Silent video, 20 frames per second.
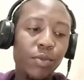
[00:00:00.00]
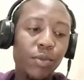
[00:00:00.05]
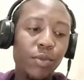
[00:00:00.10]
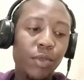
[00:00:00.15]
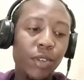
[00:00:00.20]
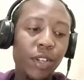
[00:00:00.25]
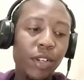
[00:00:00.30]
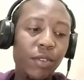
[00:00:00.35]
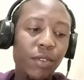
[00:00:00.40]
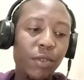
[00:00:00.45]

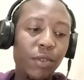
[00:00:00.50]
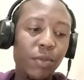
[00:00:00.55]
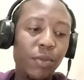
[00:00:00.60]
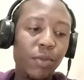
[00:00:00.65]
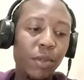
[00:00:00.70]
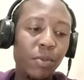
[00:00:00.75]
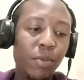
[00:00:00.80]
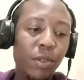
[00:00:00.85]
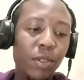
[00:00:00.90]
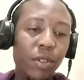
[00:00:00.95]
We read from
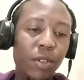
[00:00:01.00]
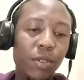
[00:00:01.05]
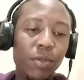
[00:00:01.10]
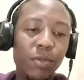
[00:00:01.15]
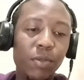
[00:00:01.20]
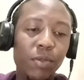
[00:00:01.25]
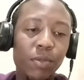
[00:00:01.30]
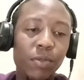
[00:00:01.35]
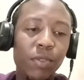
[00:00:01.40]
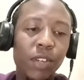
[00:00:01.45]
the book
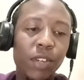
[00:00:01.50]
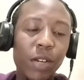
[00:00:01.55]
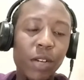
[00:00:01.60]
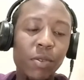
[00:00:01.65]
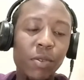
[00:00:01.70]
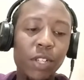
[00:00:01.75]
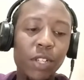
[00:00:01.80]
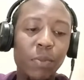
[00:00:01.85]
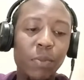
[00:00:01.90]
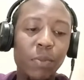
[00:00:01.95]
of
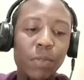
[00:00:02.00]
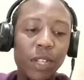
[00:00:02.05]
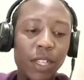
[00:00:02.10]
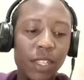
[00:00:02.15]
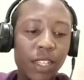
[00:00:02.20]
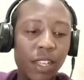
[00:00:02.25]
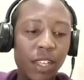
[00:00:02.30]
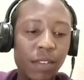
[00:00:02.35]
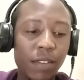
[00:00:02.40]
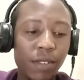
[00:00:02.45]
now, chapter
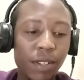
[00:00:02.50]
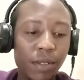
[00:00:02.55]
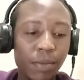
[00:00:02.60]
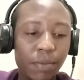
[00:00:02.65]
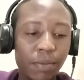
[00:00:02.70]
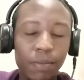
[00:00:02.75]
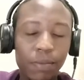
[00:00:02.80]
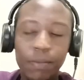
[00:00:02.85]
7,